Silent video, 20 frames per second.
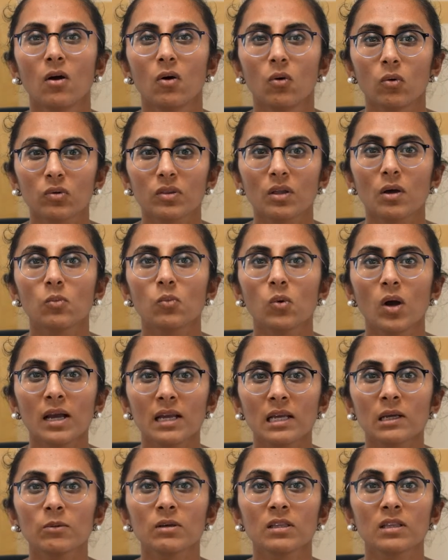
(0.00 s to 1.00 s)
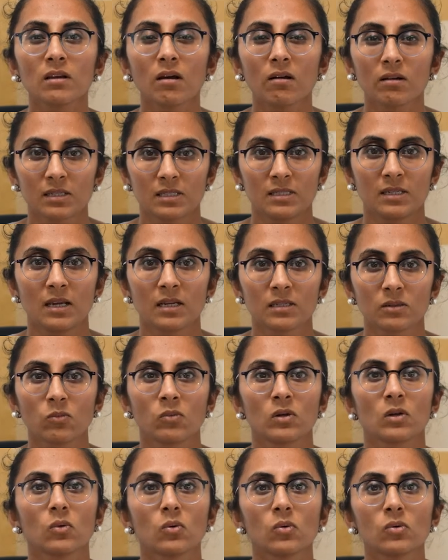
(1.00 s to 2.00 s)
Although working with an architect
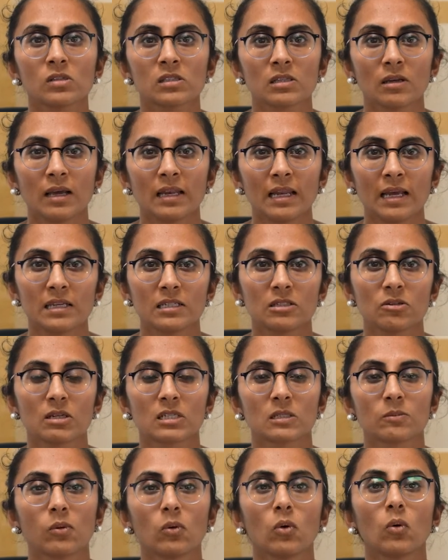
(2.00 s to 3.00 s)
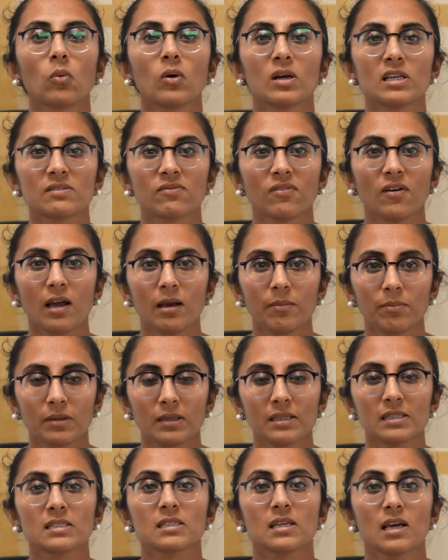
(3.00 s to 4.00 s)
will also allow you to explore what is
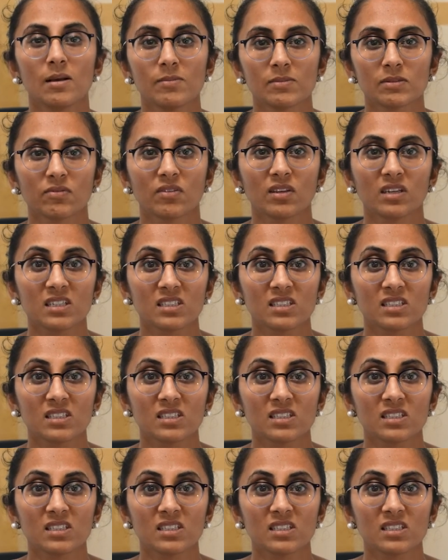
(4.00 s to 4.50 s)
viable in terms of the